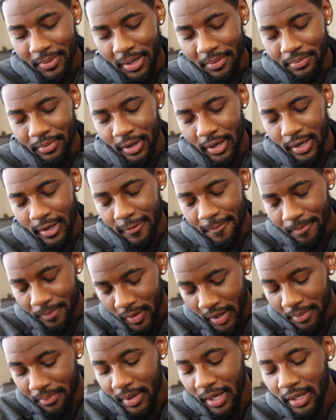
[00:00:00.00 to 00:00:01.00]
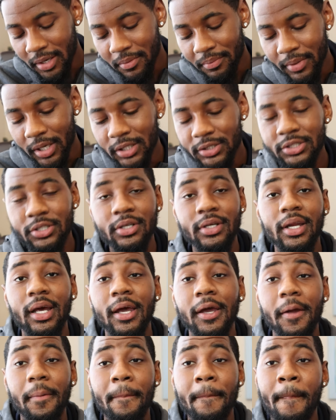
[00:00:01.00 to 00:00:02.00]
I pray. Amen. And bless your
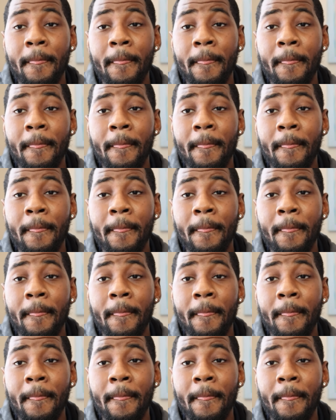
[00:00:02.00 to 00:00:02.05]
name.